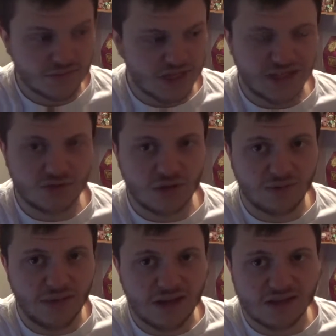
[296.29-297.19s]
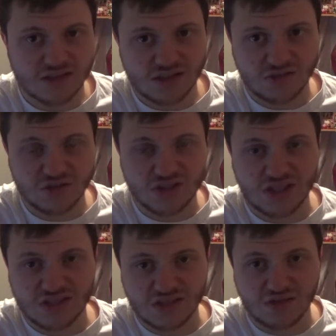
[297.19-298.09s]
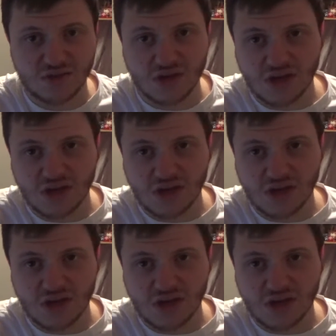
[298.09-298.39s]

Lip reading: and that's all that matters. You just need to,